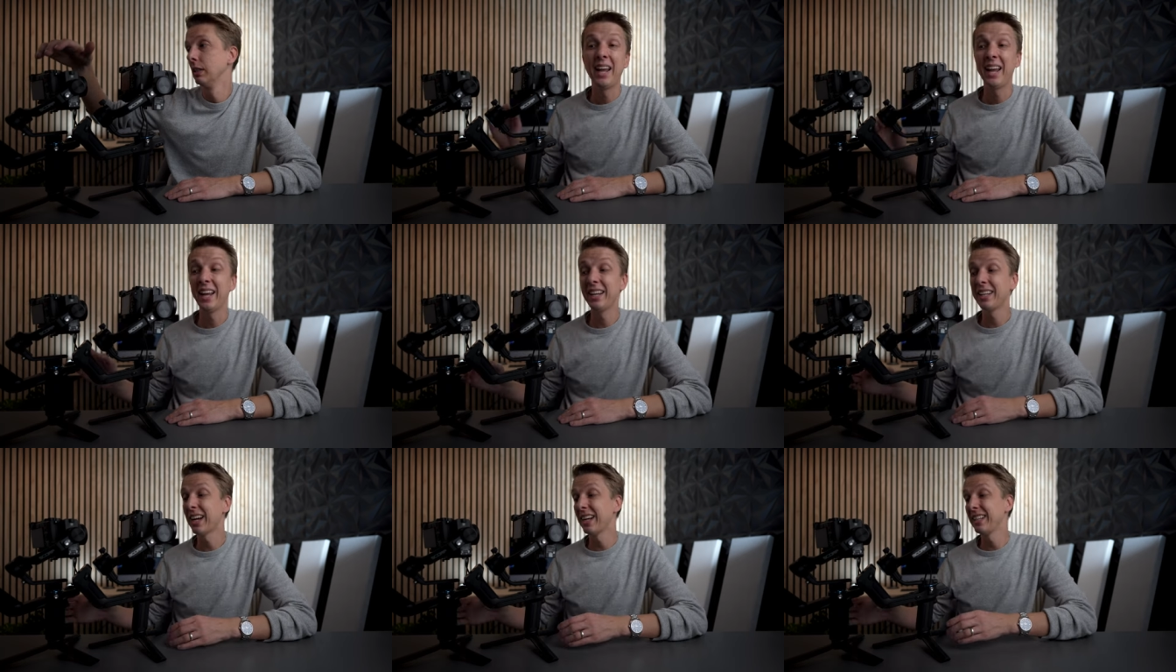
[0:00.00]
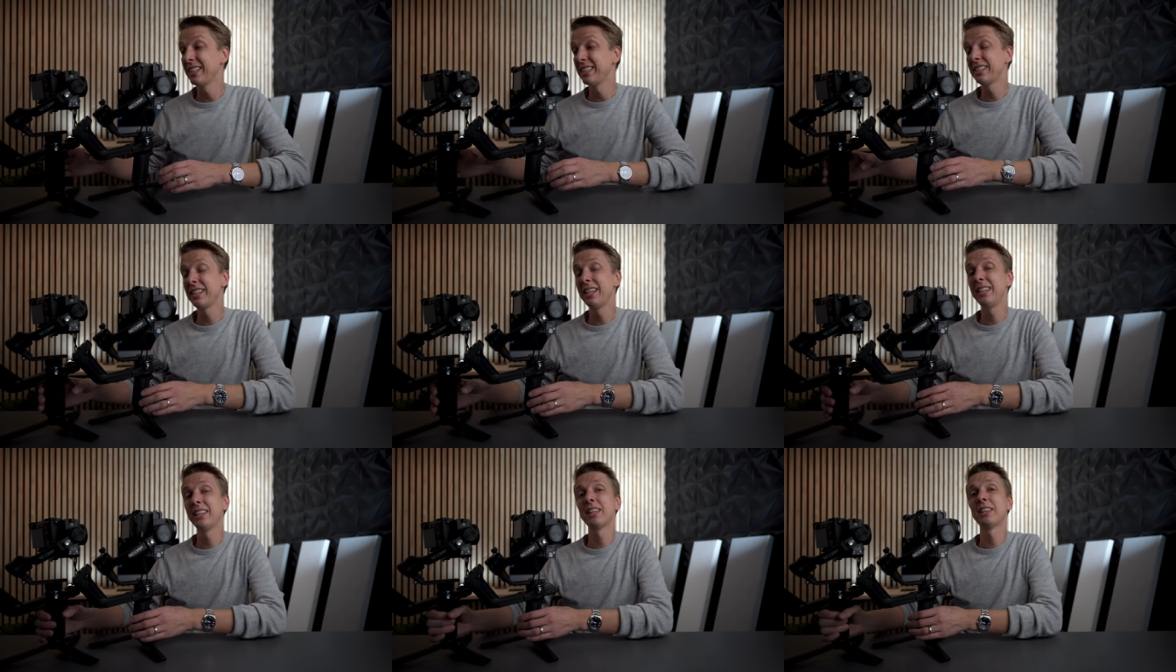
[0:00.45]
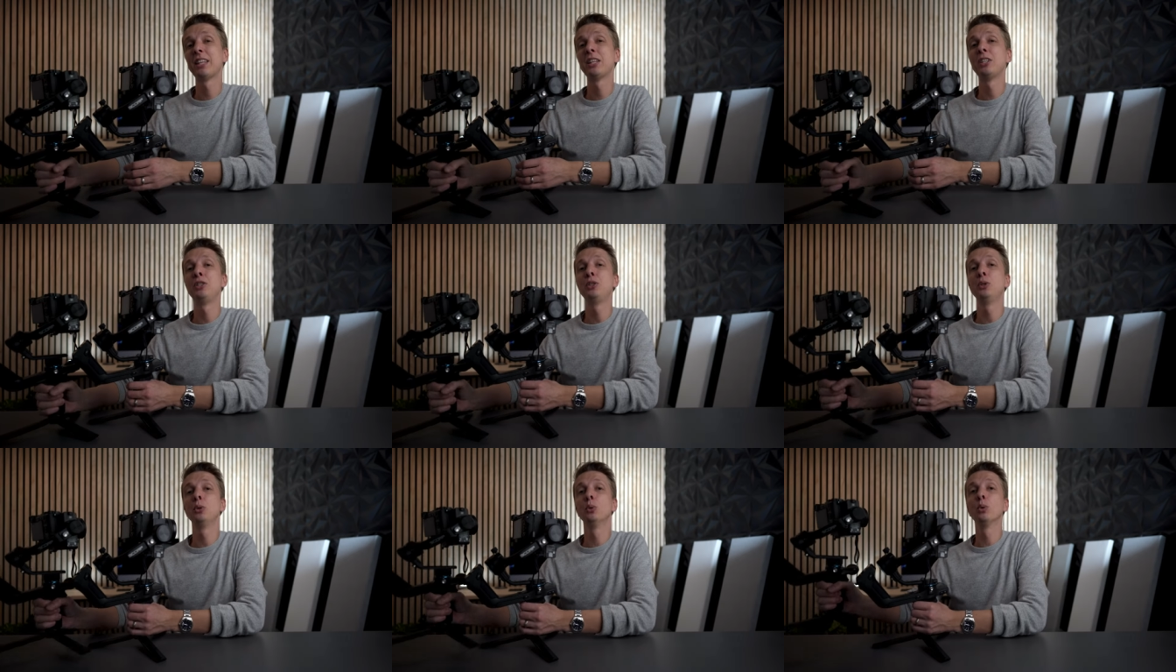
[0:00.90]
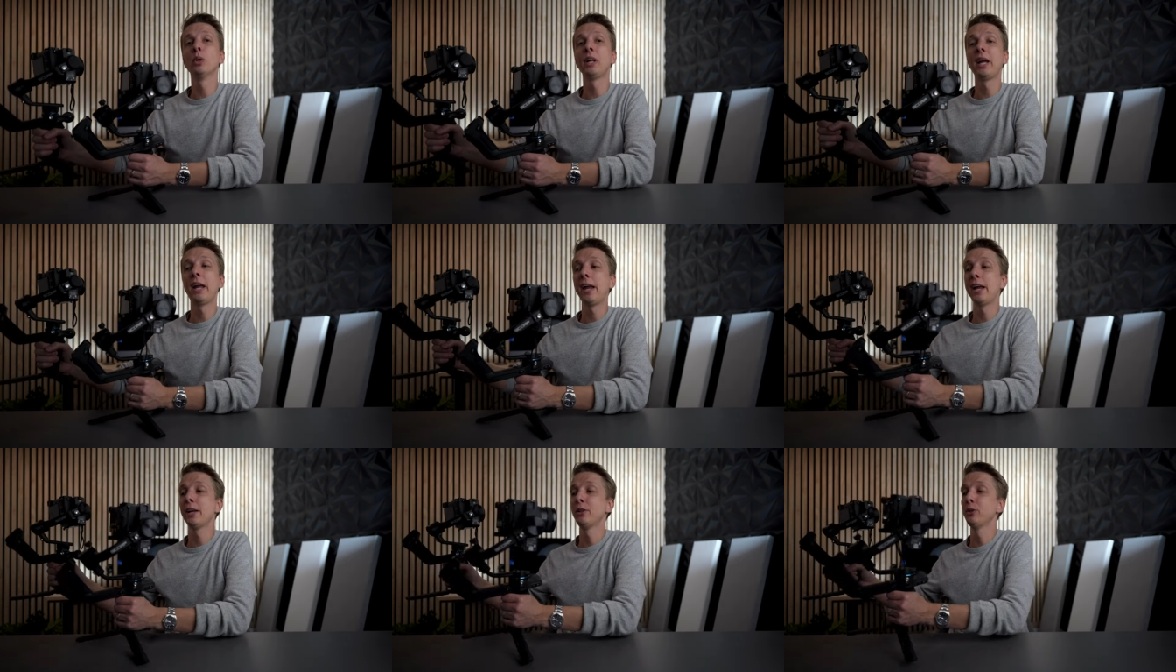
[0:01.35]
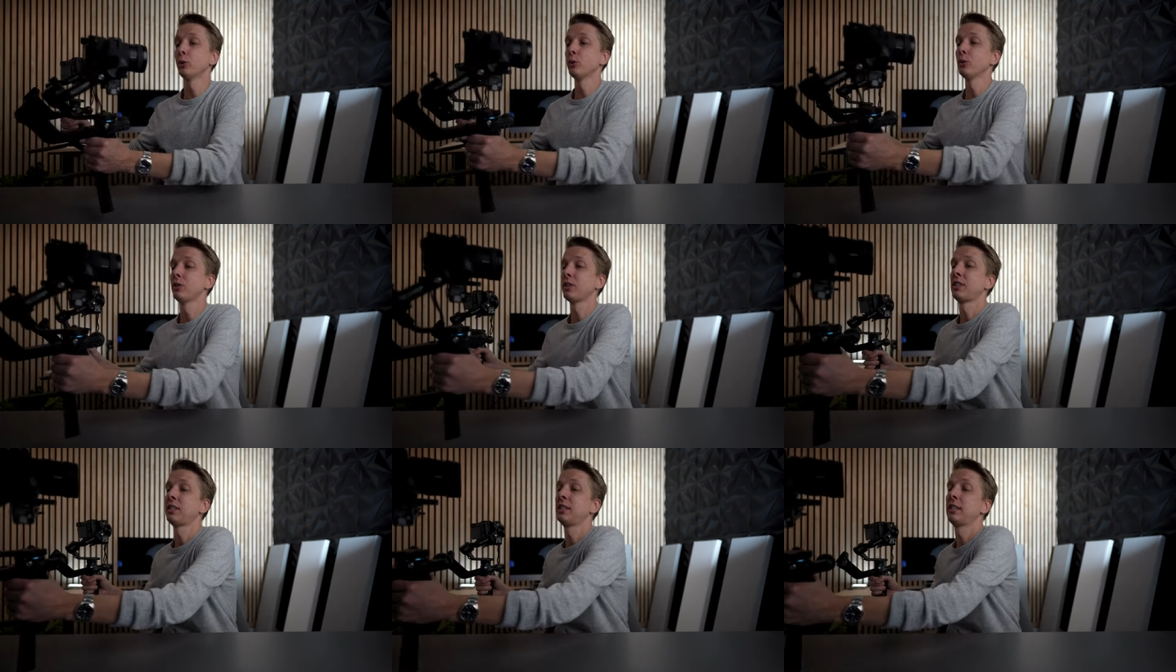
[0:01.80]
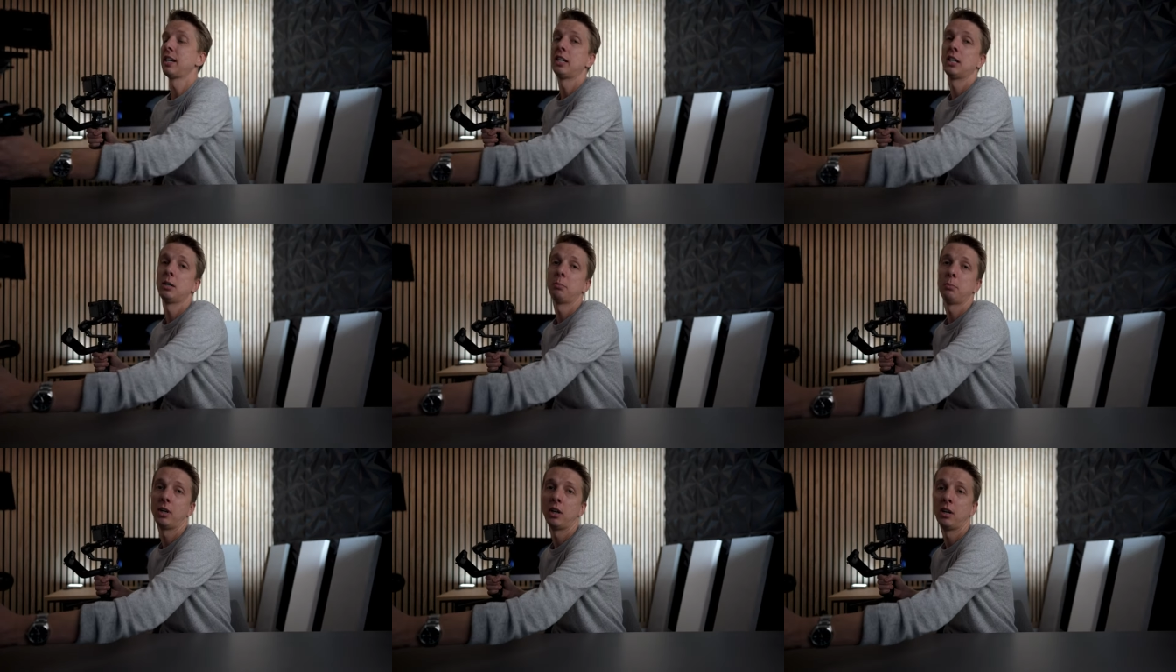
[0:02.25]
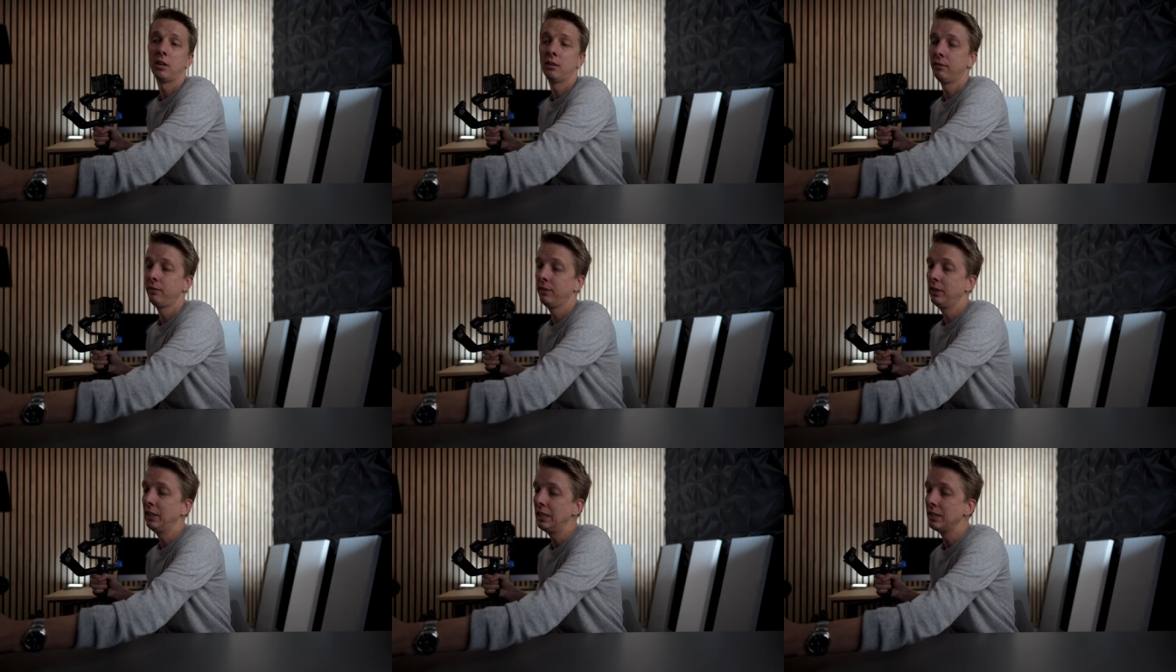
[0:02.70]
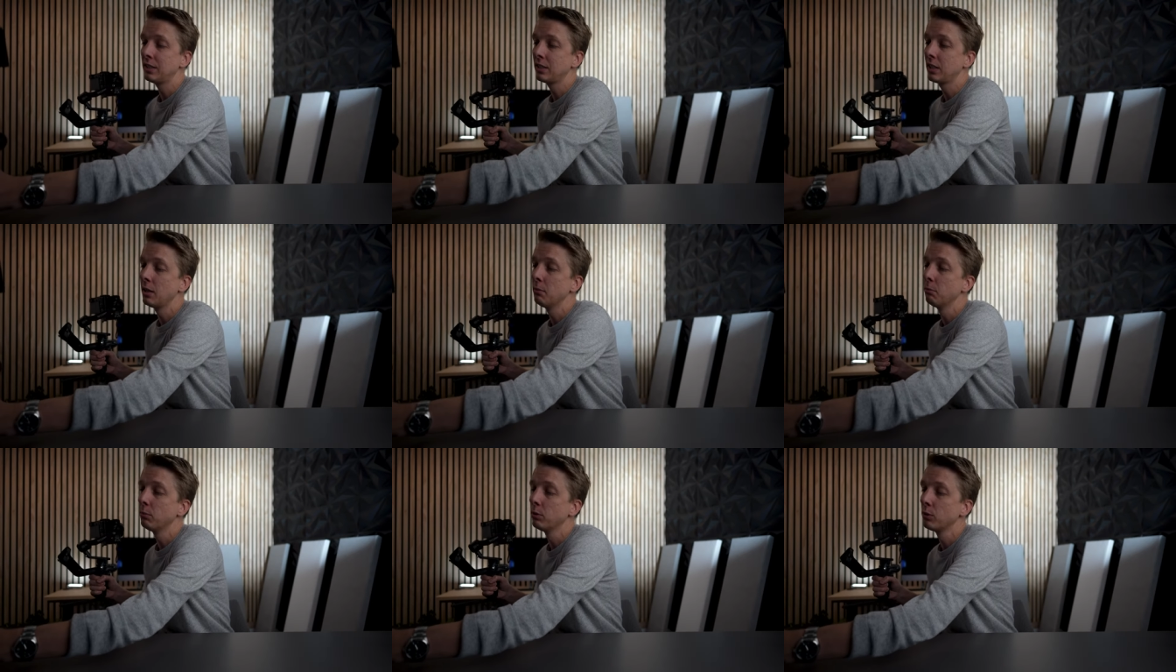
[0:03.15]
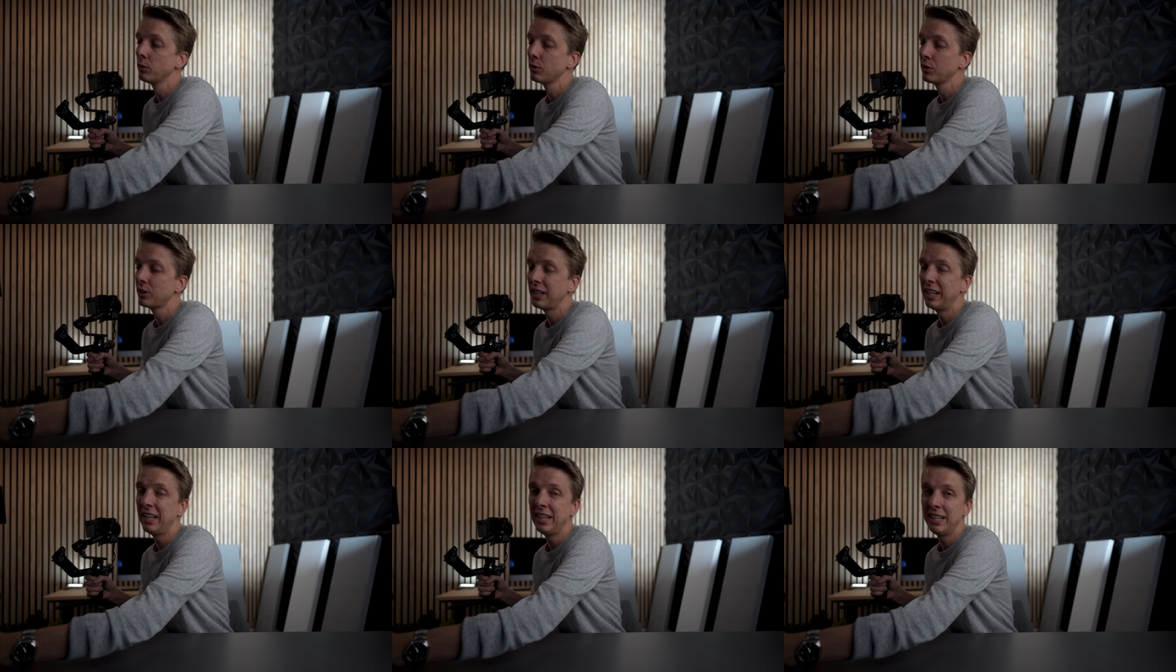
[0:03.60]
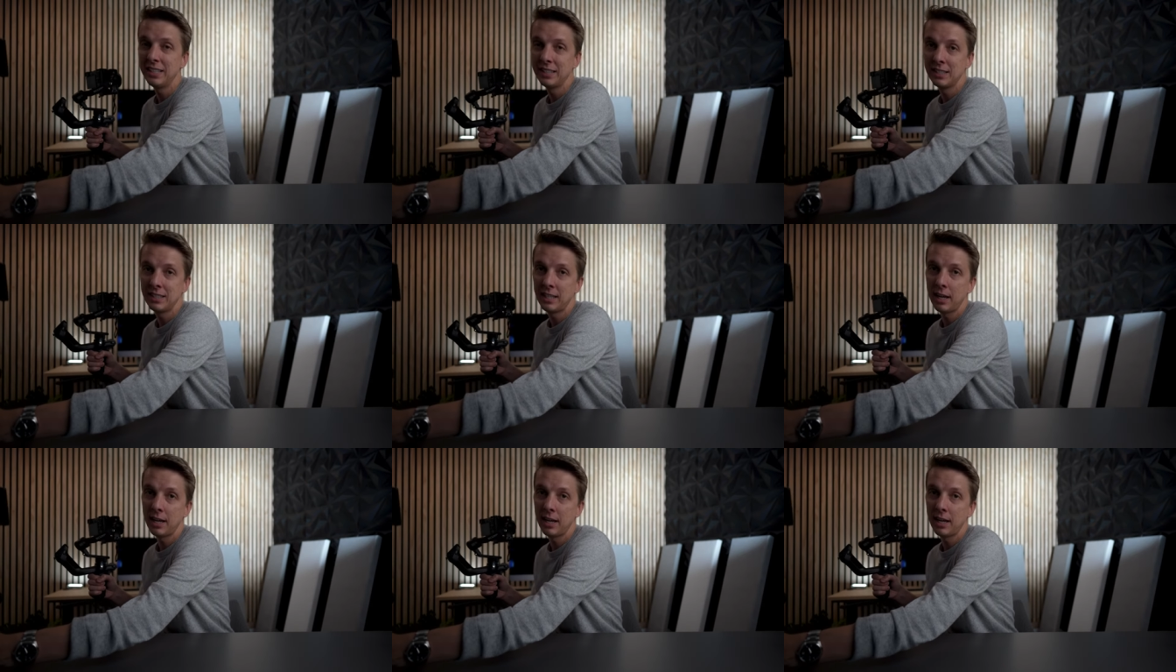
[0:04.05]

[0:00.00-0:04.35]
And I'd say that the dual handle setup of these gimbals is